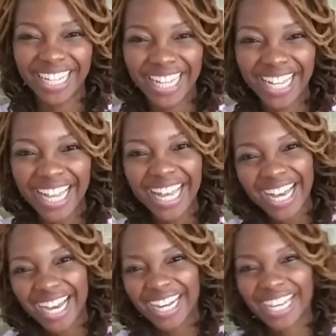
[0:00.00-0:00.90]

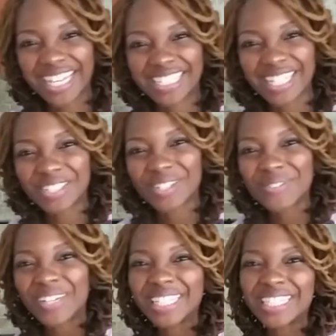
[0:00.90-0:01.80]
All right, guys, I'll show you
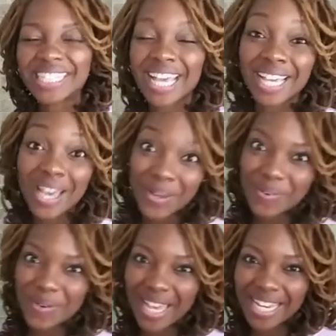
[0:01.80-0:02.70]
what it looks like
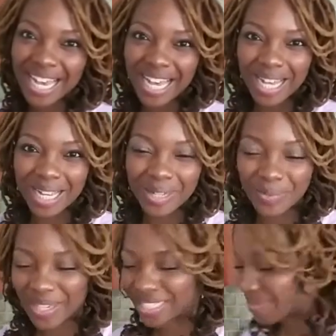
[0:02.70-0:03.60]
when it's